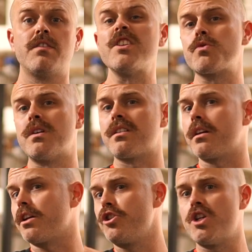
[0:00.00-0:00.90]
This runs
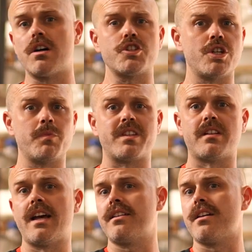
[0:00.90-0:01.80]
in conjunction with
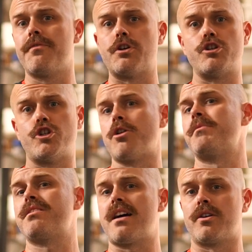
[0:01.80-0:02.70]
the length of their
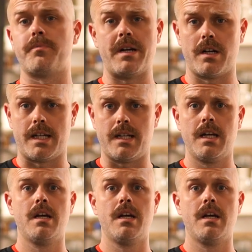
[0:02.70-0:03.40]
germicidal period.